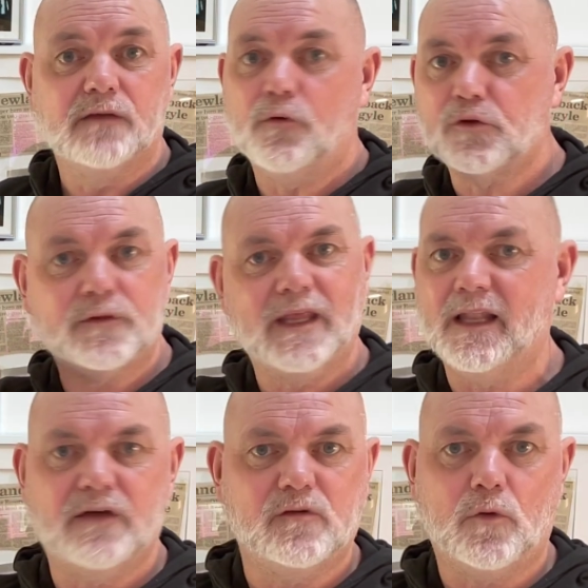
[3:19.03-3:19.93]
only got their
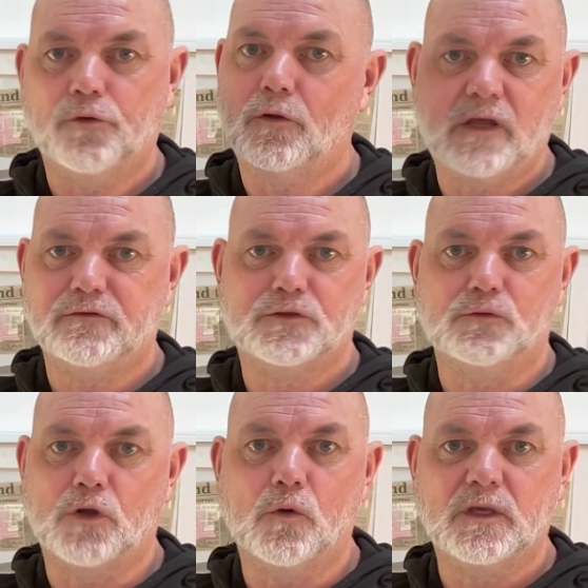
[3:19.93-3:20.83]
level one or level
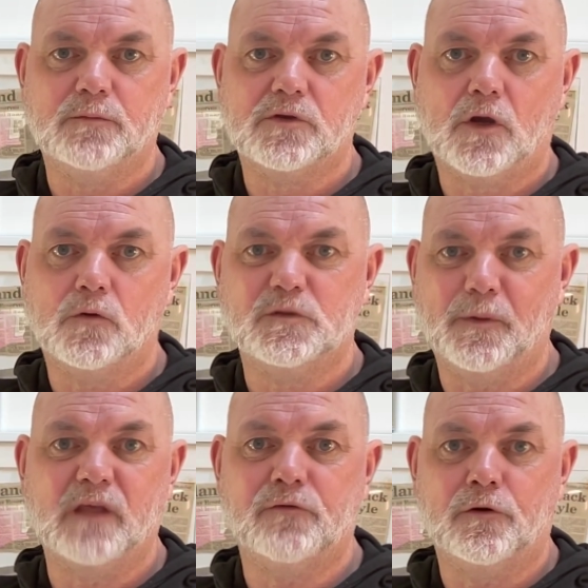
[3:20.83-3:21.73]
two goalkeeping coach,
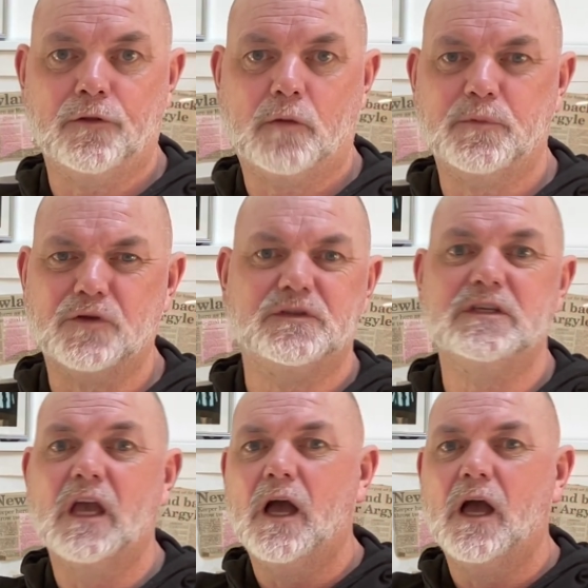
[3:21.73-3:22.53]
believe it or not, because there's